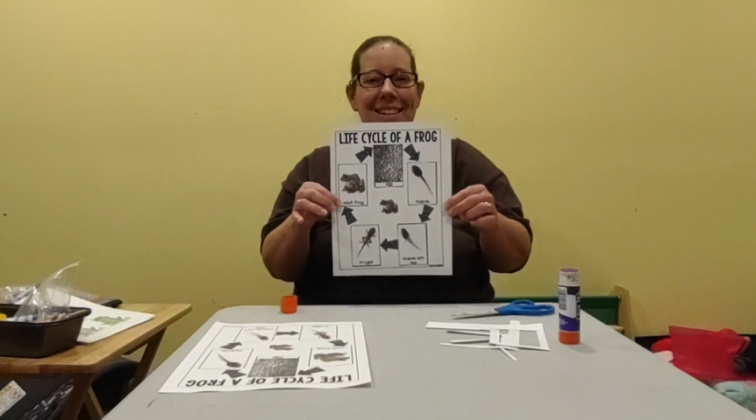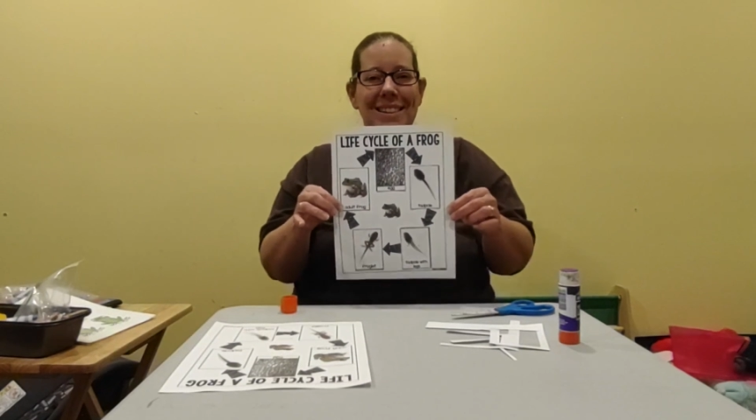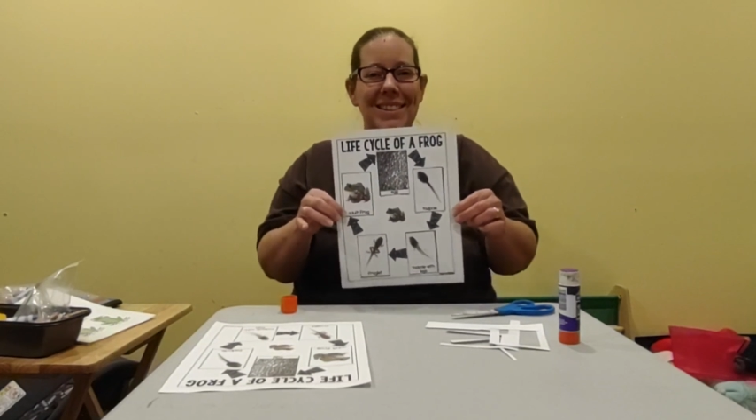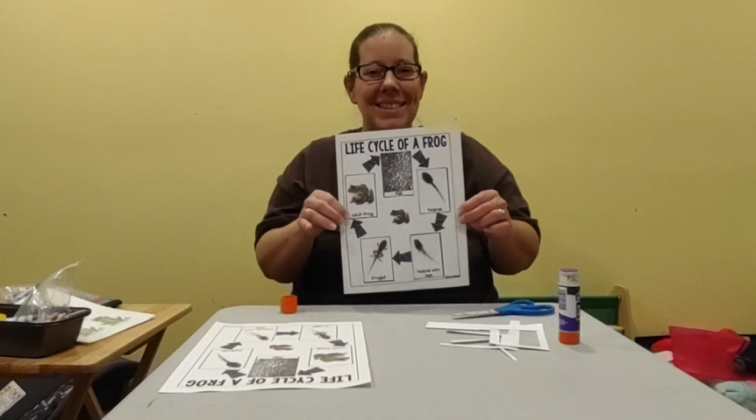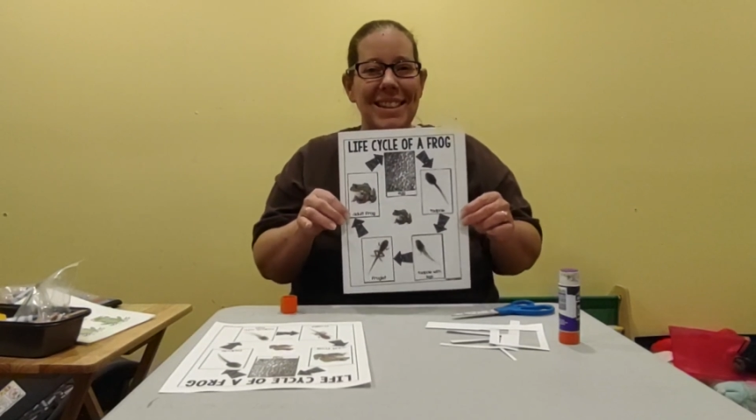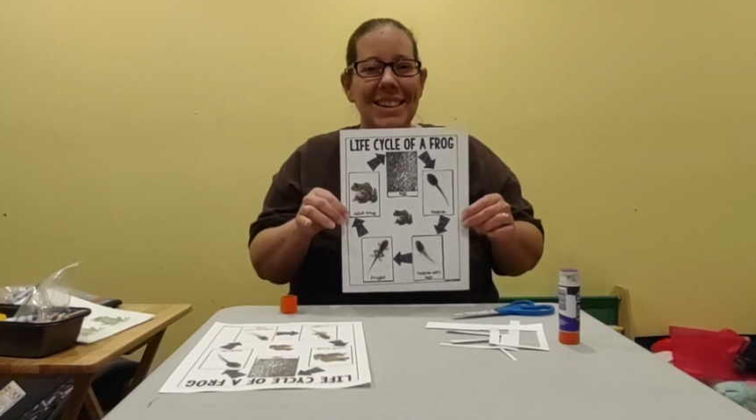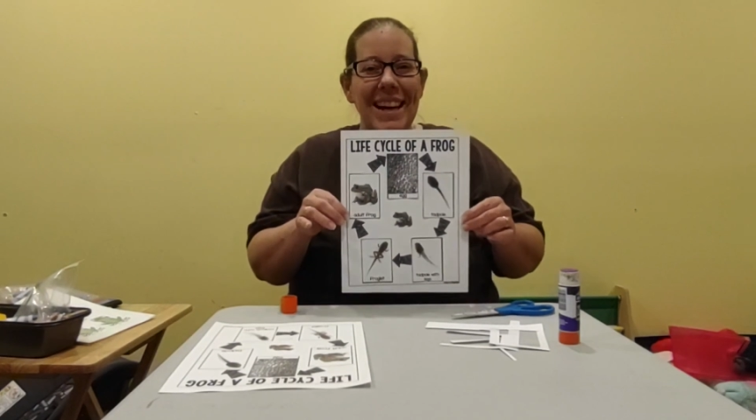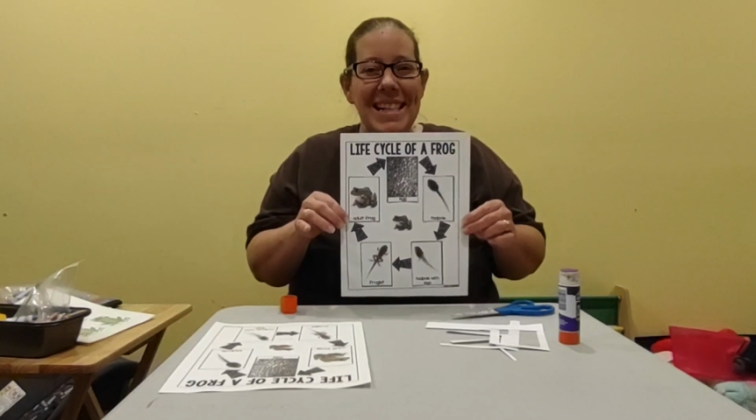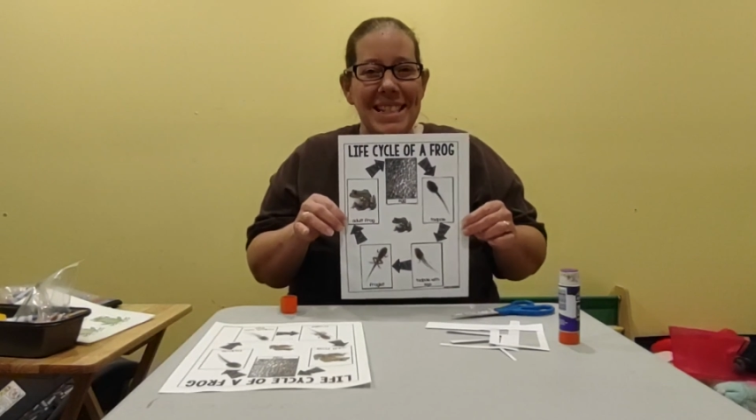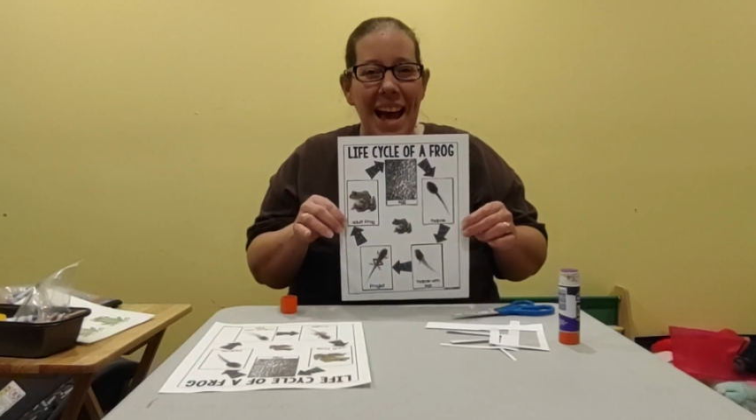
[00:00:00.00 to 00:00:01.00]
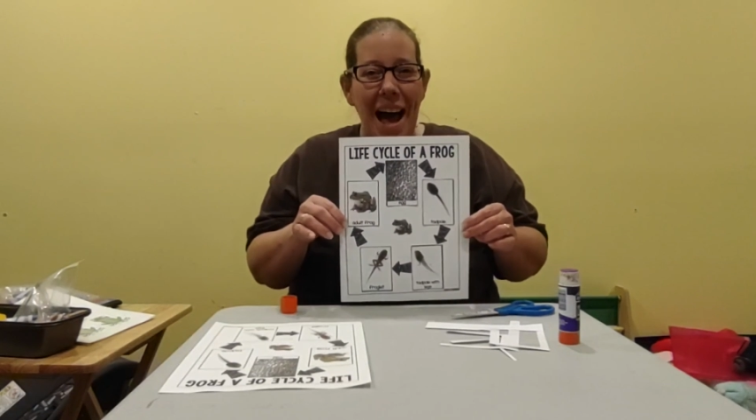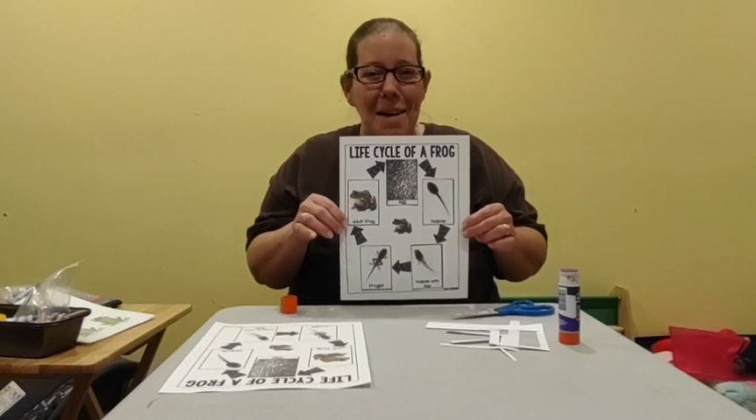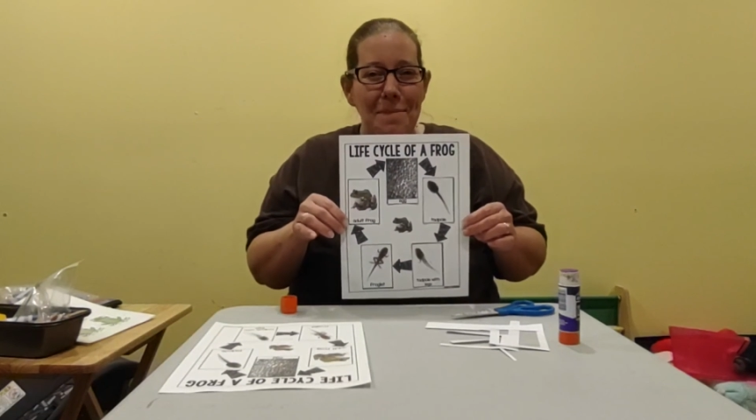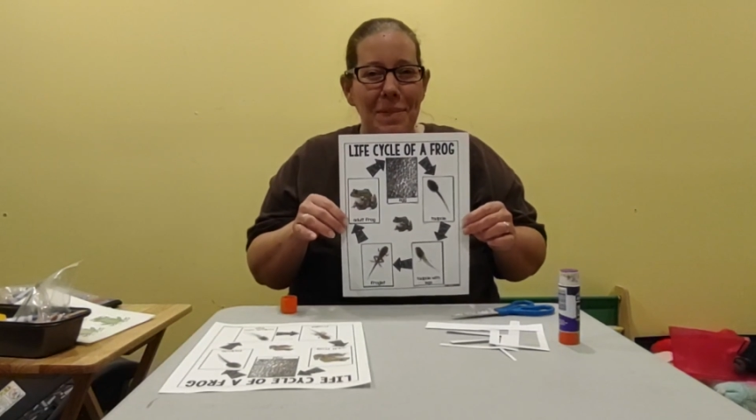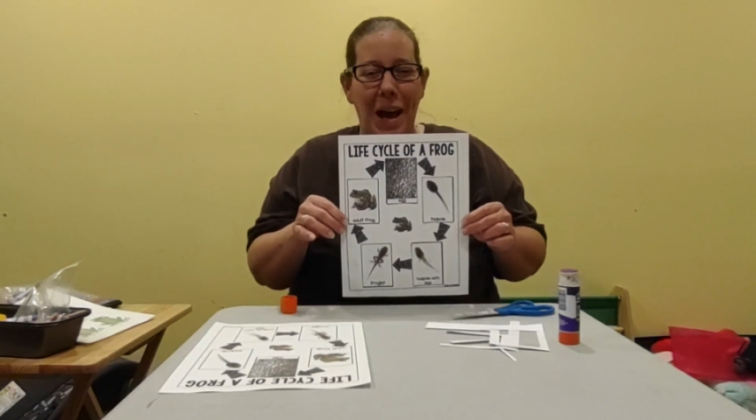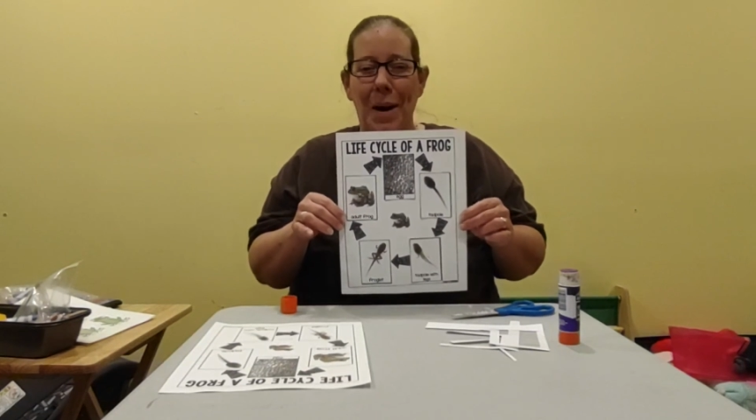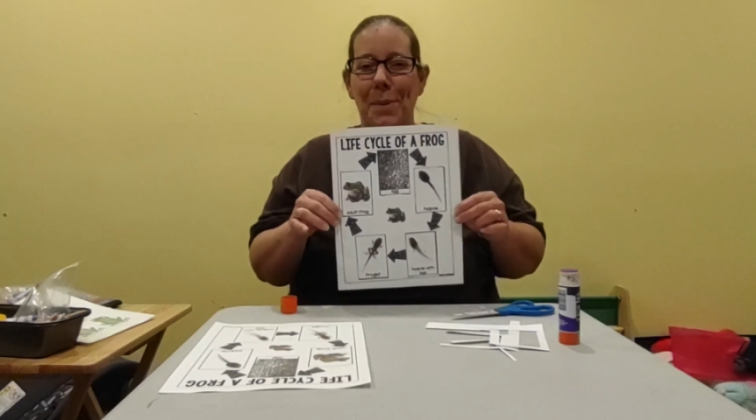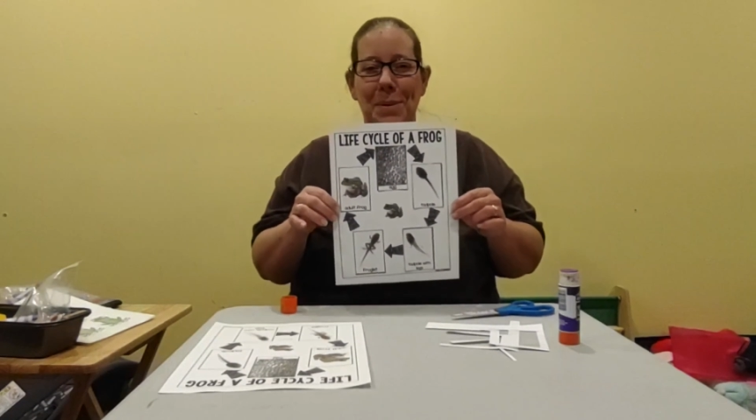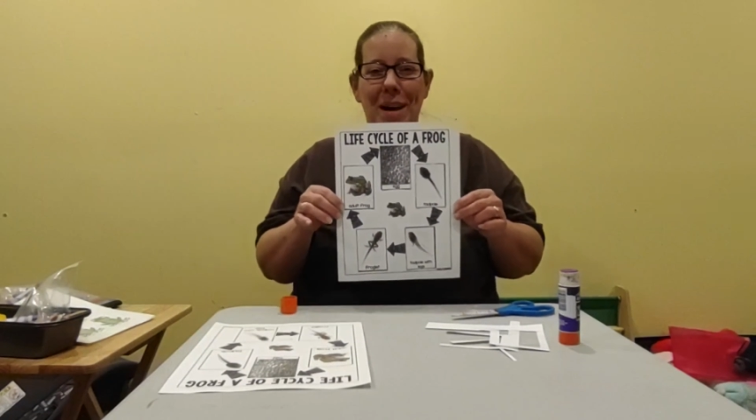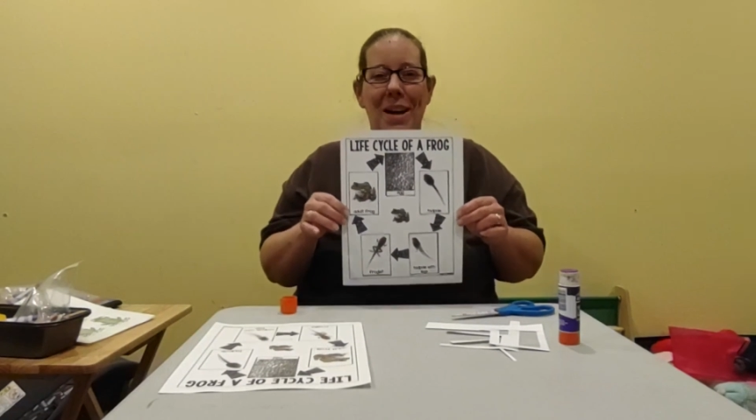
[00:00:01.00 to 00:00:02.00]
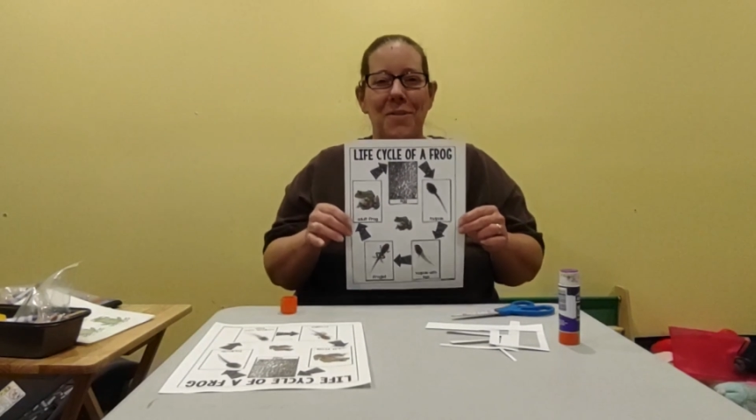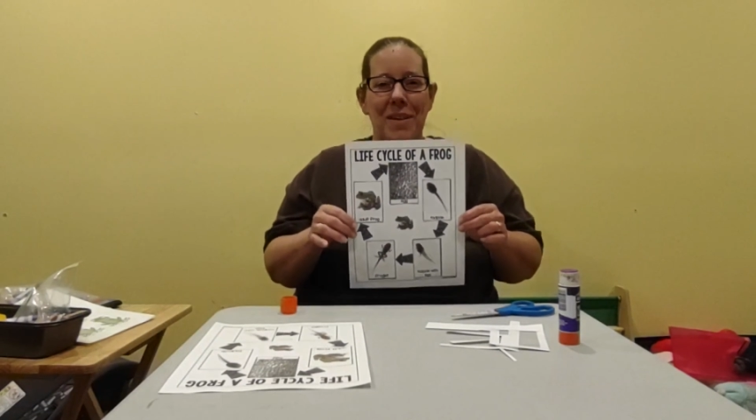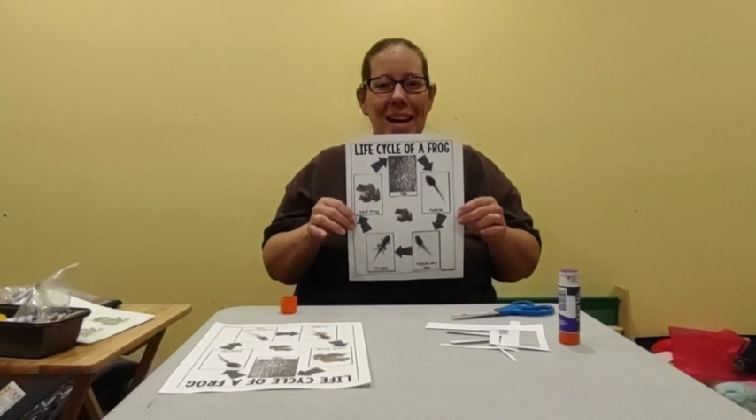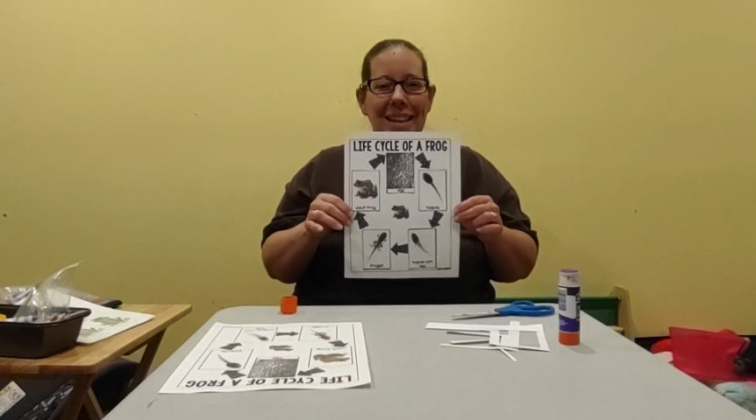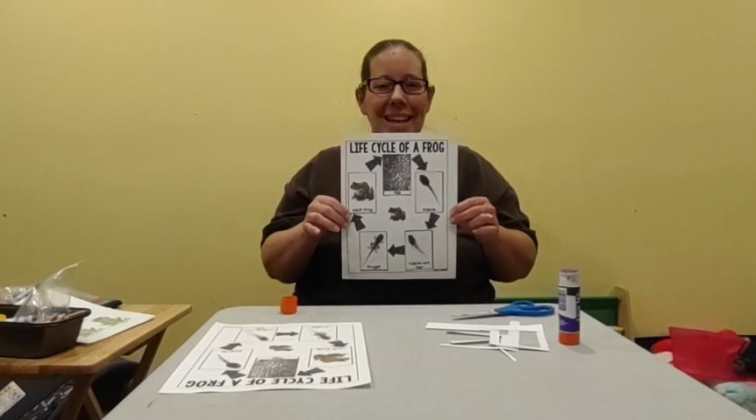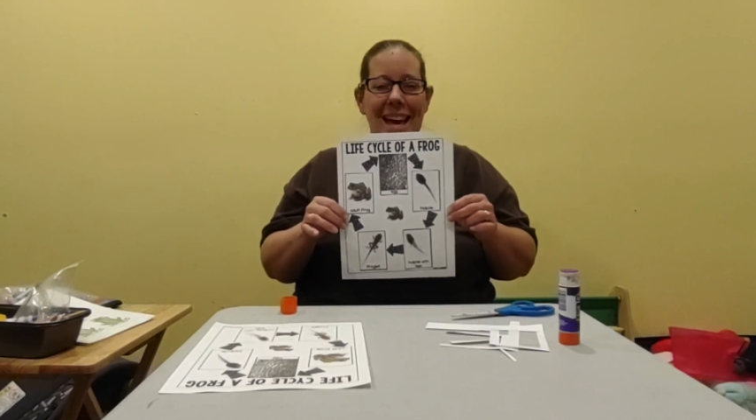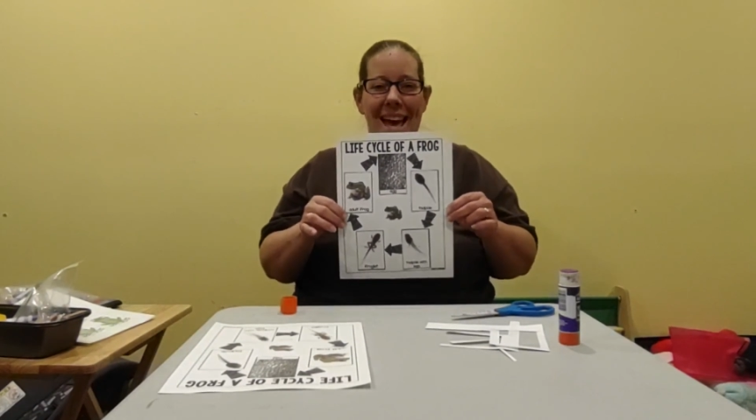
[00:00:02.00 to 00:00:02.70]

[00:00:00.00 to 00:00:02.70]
You did a great job. I hope you had fun,